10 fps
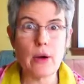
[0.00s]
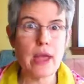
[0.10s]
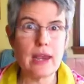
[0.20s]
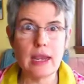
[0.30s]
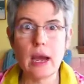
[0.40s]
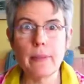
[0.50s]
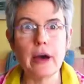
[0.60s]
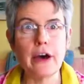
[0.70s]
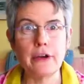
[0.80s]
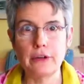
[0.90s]
ending up
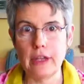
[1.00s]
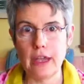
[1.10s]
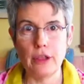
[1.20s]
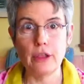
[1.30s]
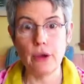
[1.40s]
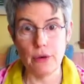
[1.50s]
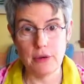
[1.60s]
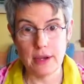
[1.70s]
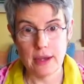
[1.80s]
utterly alone,